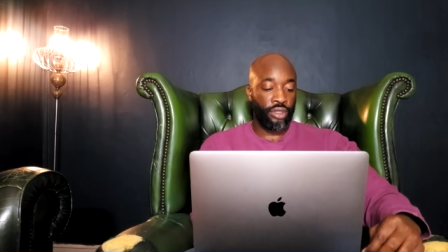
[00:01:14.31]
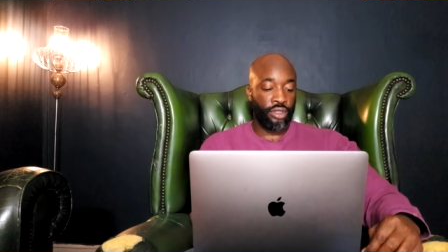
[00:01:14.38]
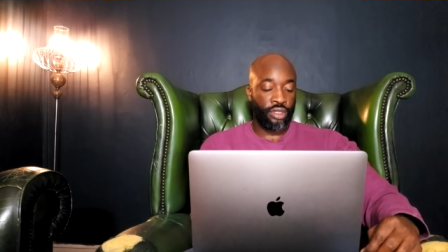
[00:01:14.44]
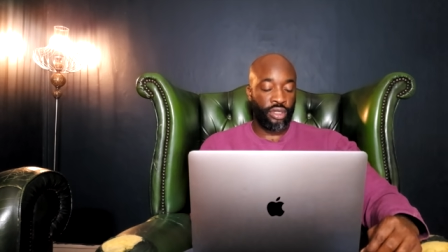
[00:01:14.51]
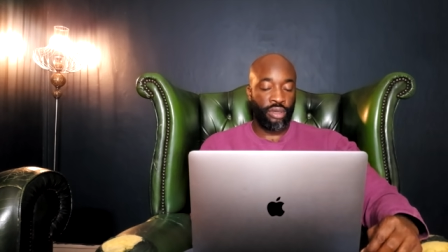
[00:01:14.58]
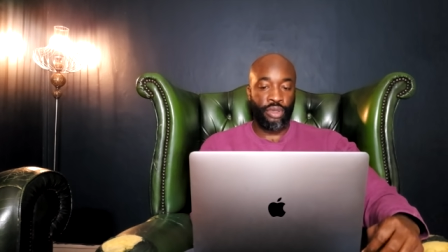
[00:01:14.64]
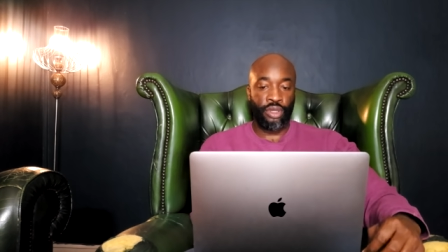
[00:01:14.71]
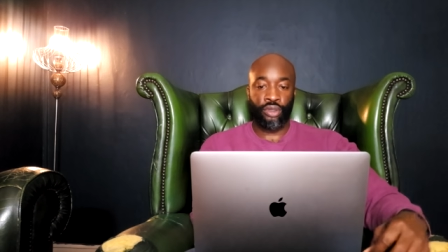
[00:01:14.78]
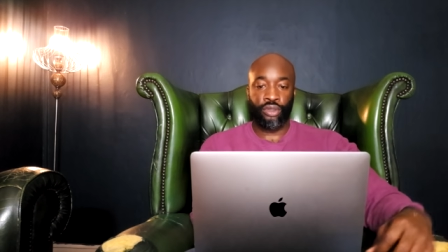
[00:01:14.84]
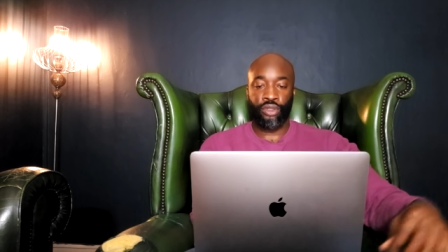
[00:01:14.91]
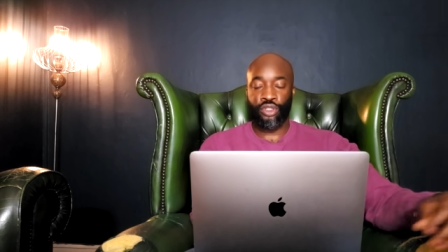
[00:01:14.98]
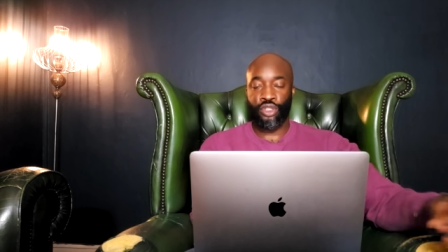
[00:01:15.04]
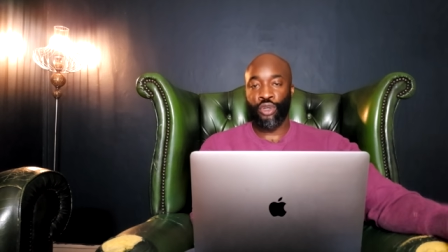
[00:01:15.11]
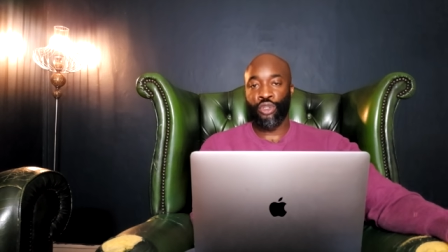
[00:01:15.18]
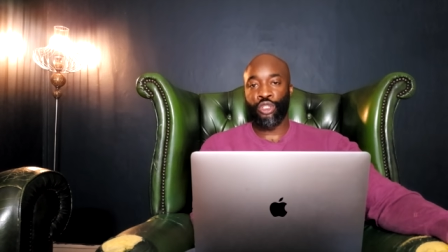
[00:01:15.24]
It's going to be on D
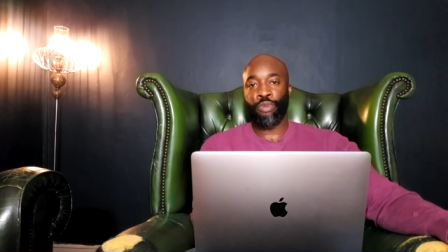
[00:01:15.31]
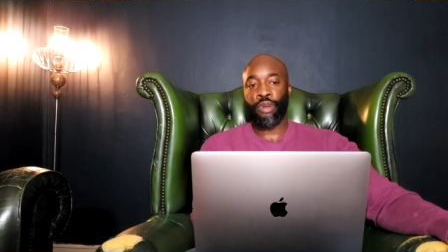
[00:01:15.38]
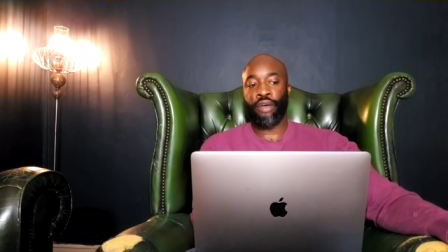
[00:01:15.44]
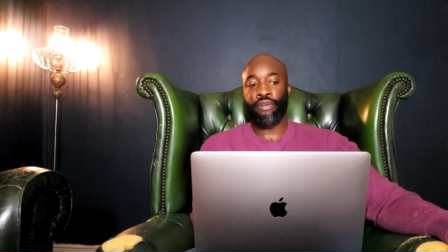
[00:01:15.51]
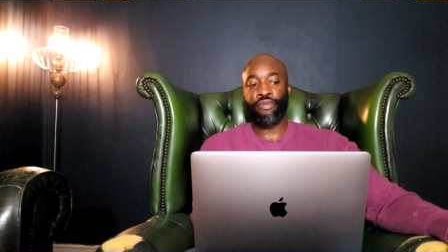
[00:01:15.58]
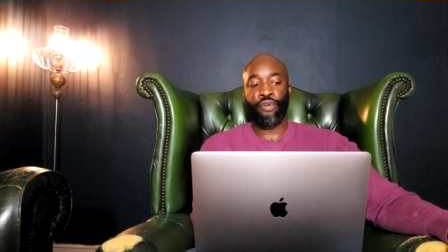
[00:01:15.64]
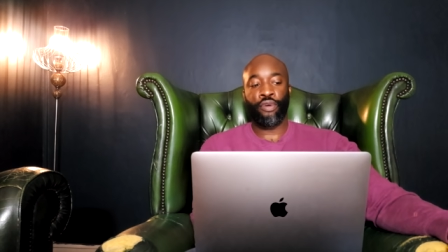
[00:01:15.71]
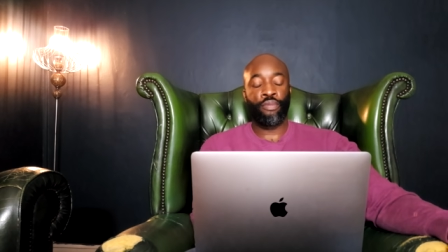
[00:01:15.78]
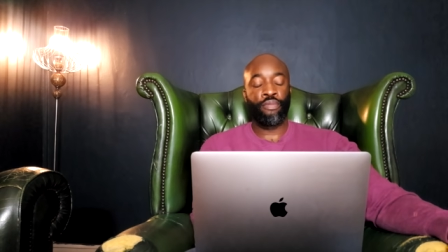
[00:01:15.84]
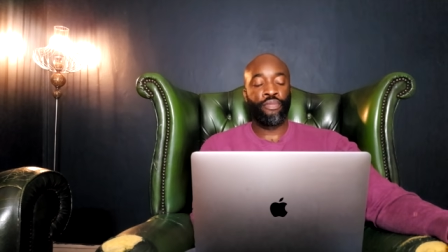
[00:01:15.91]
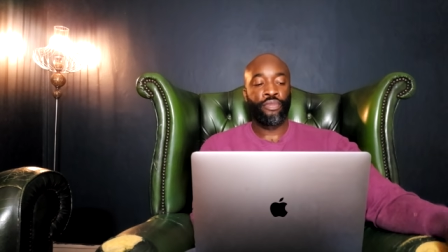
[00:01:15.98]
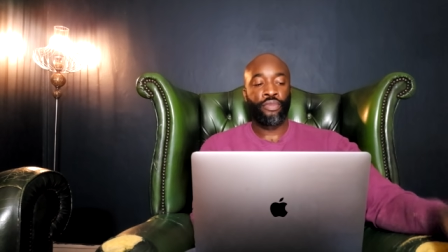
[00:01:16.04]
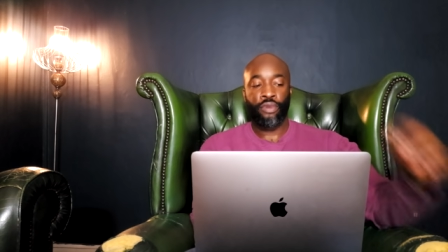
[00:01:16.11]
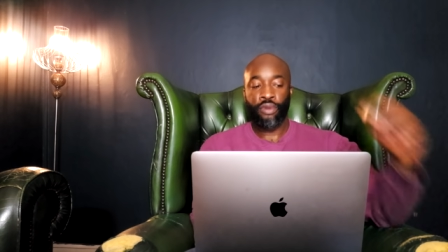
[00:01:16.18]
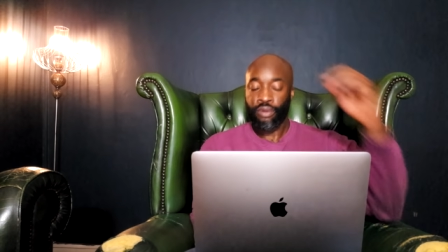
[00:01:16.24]
A Z N's
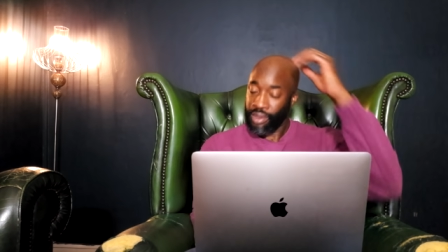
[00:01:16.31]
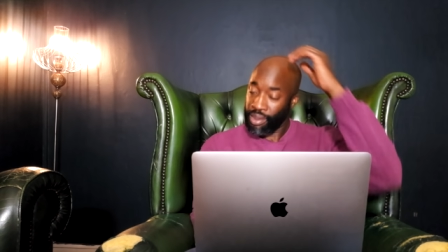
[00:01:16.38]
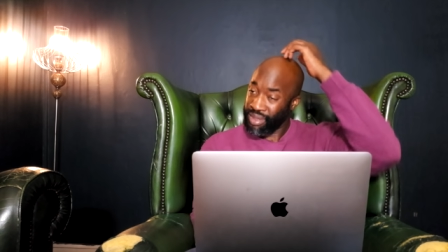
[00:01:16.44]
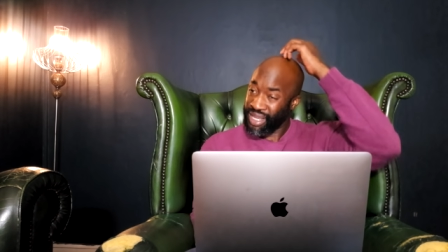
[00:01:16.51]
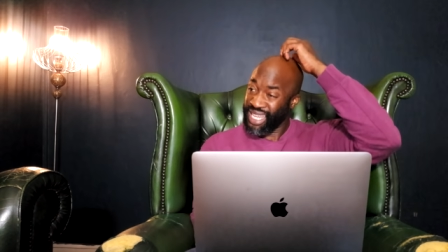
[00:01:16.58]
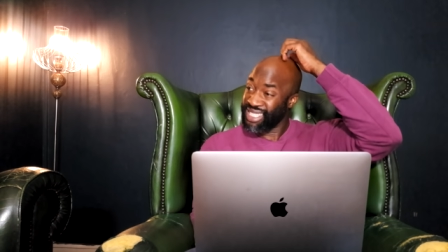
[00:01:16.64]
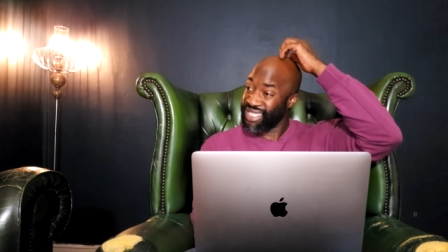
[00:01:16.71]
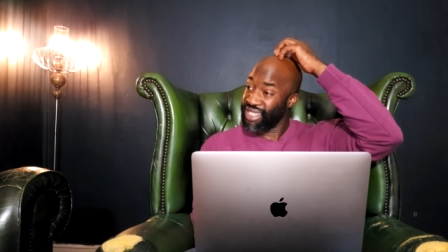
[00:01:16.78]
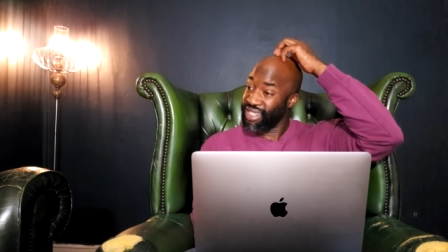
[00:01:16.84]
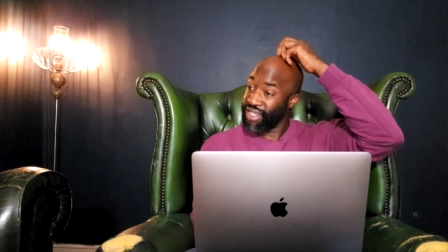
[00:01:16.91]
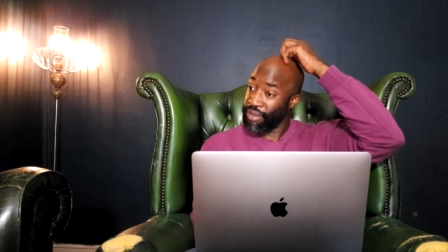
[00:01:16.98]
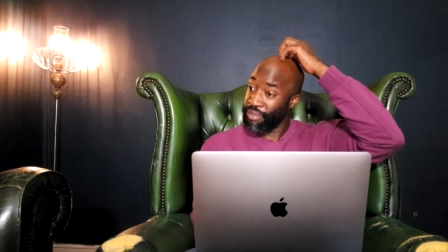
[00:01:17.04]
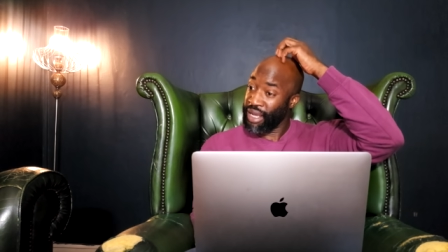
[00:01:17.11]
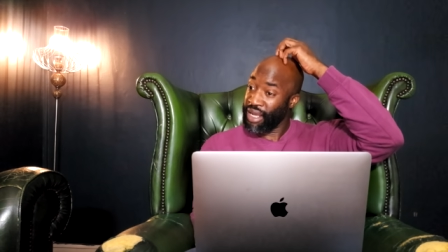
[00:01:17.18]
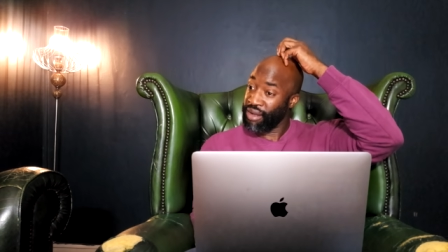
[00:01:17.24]
platform, I'm guessing, in
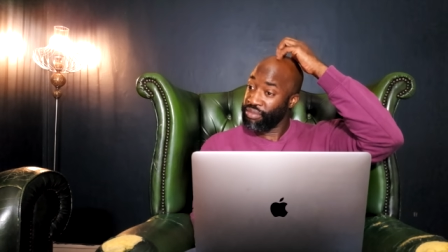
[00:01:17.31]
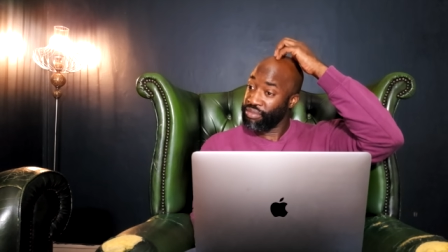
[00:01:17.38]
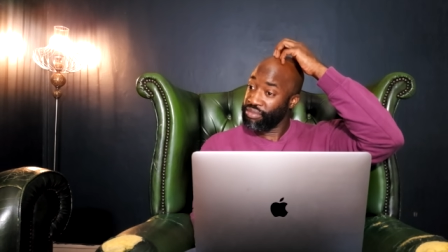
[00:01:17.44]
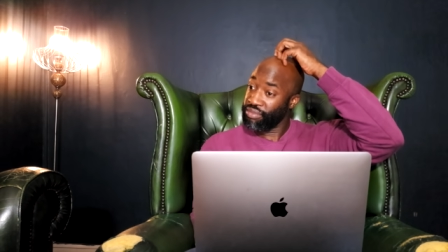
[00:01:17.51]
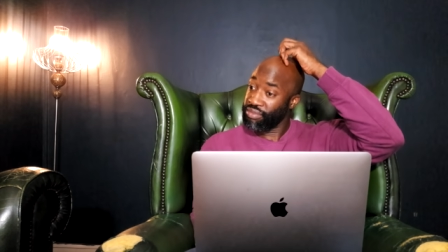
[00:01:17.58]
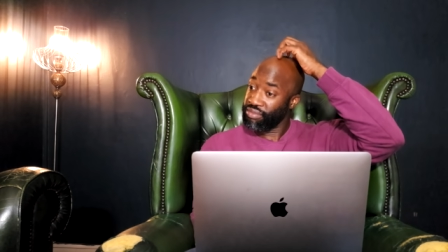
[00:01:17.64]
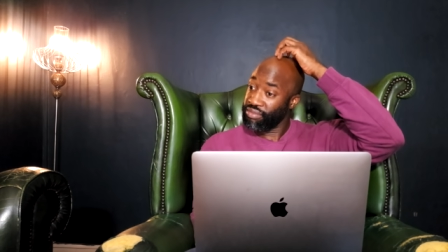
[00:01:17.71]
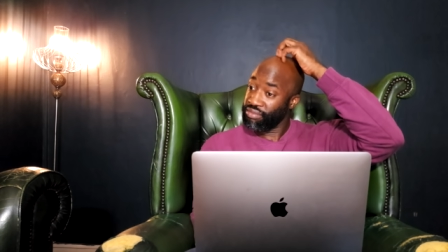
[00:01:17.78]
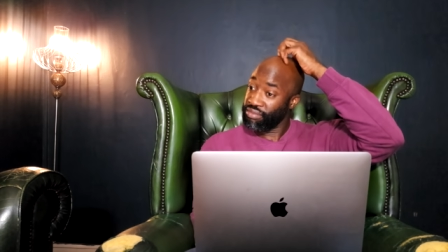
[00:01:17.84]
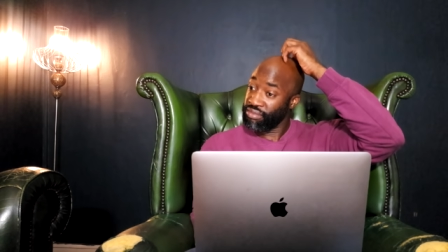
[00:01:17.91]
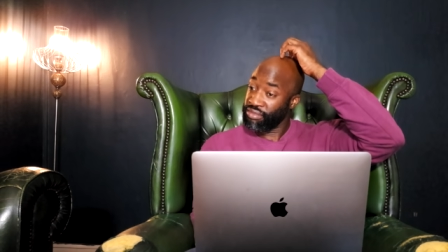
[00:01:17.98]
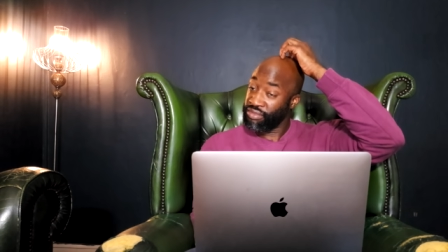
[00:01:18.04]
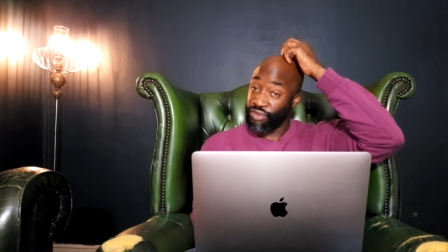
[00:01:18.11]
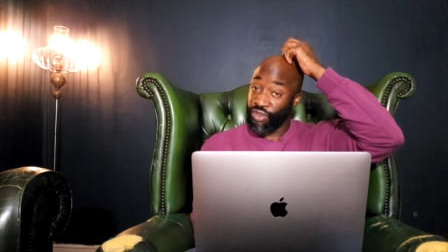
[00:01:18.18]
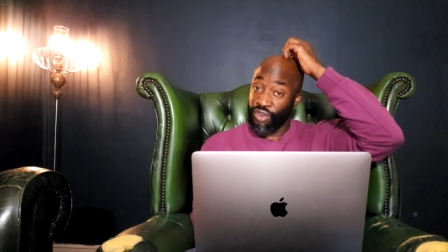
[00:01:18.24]
about
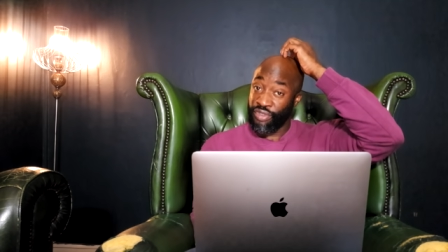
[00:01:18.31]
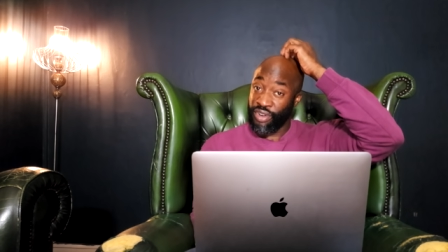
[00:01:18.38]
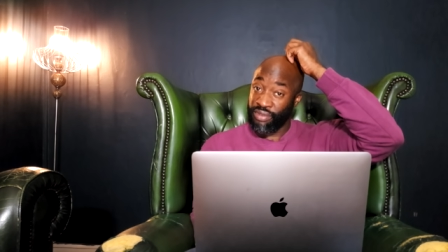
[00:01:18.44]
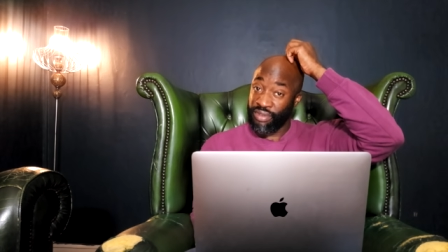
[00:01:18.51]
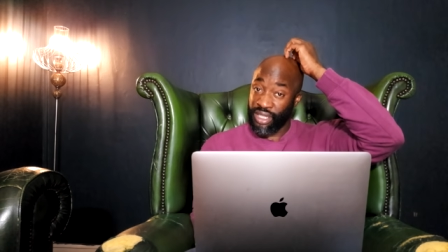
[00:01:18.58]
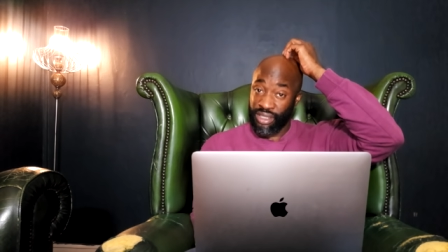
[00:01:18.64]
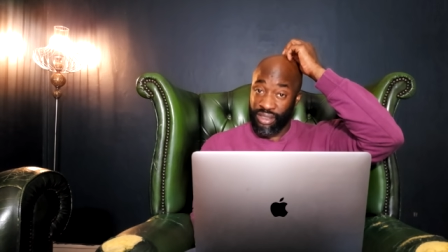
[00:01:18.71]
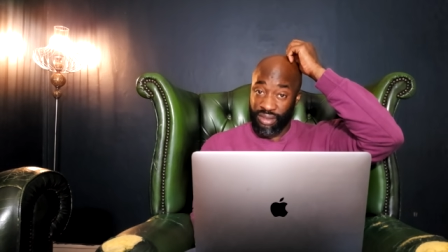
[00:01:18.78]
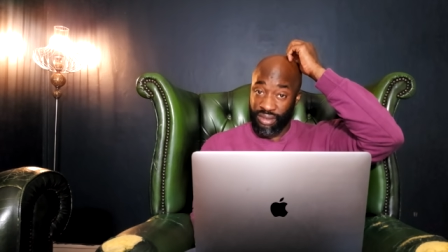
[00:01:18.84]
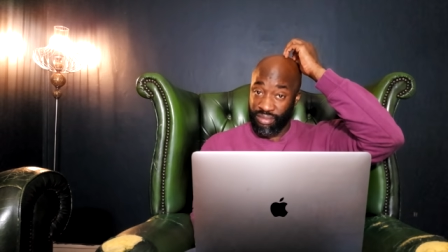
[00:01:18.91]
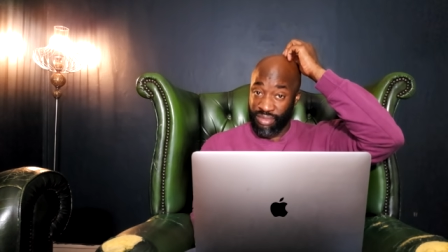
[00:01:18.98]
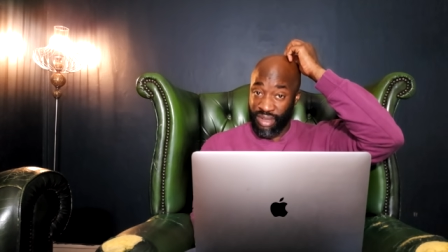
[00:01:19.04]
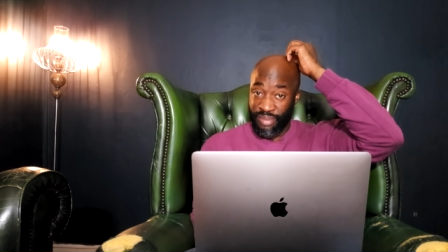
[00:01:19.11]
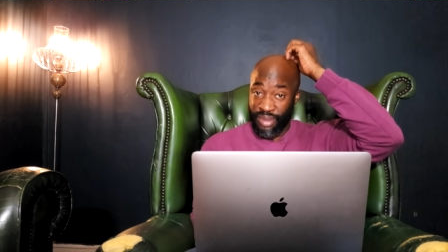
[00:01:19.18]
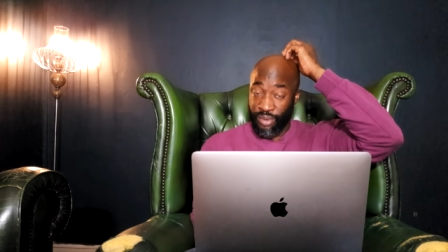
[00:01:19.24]
four or five days,
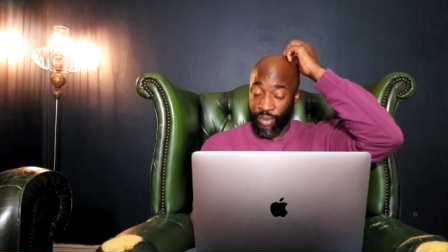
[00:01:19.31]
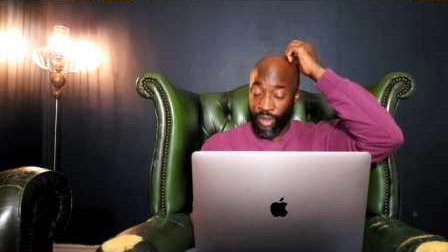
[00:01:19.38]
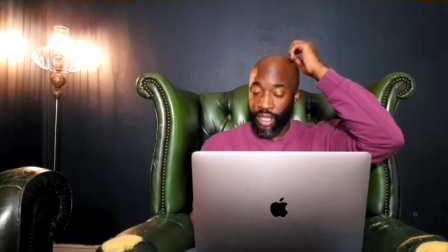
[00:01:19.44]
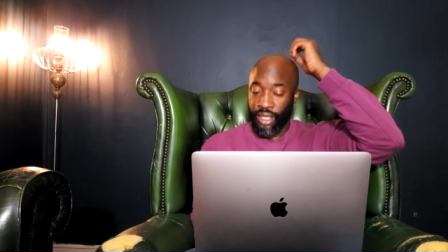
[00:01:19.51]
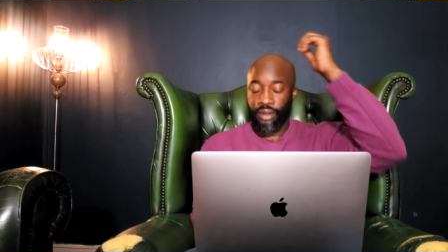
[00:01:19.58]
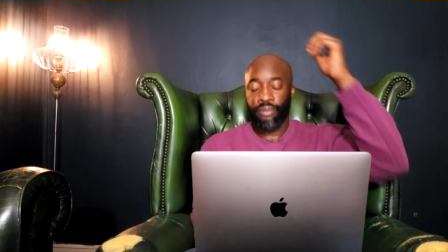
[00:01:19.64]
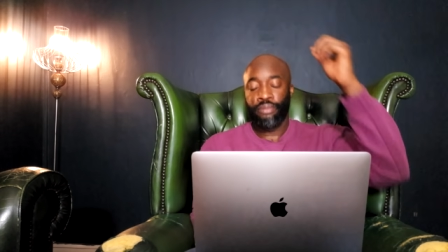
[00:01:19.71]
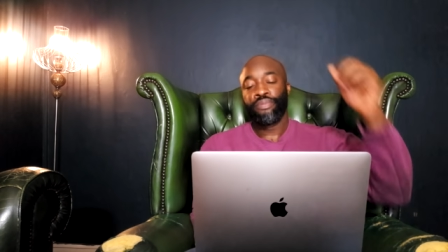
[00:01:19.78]
maybe a week.